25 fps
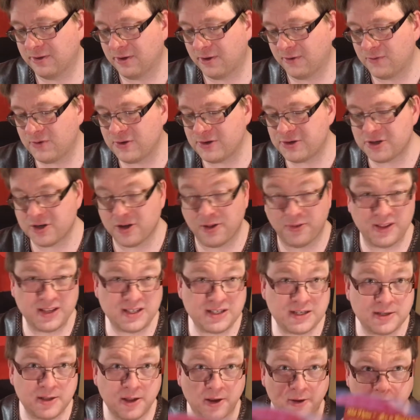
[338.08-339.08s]
official. This
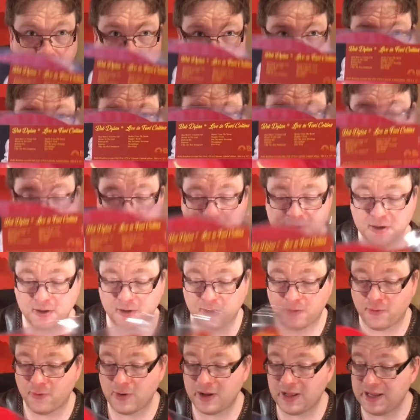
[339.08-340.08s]
is not an
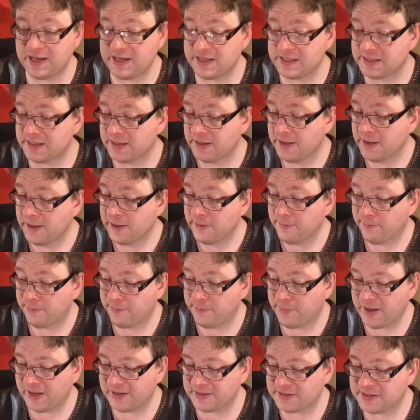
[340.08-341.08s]
official release,
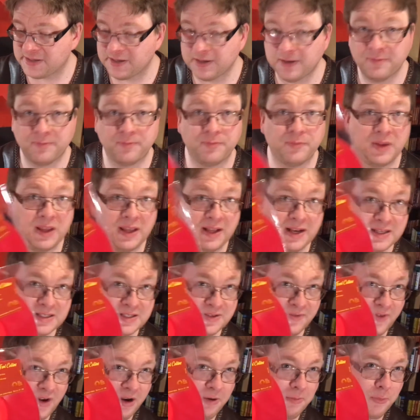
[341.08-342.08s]
but it is
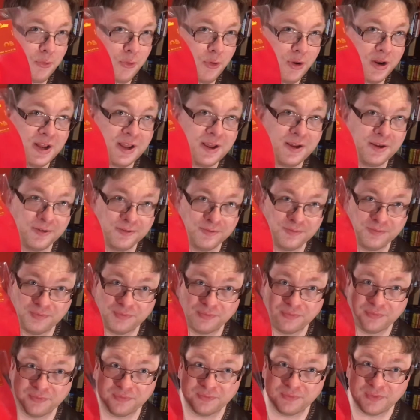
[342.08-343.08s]
a very pretty
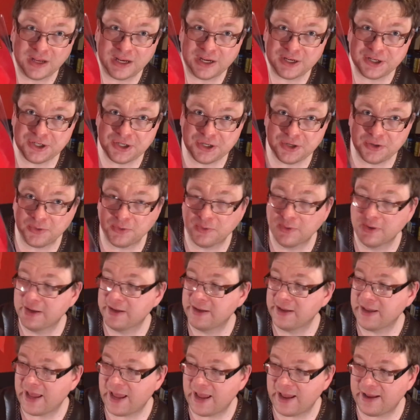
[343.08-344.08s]
issue,
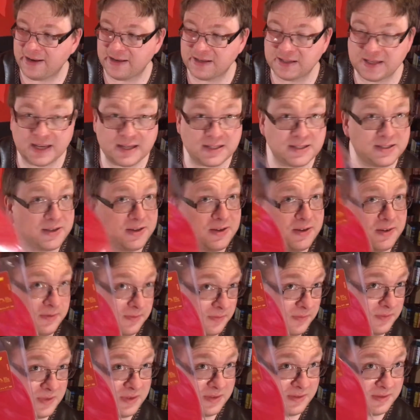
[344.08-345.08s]
and it has a
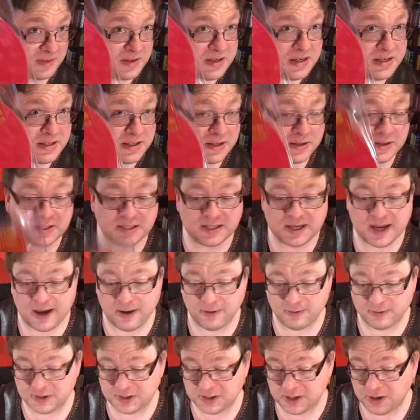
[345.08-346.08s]
decent
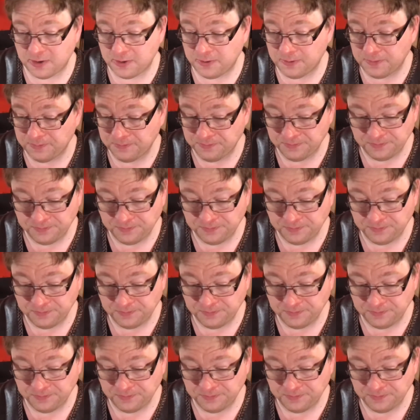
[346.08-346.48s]
sound, so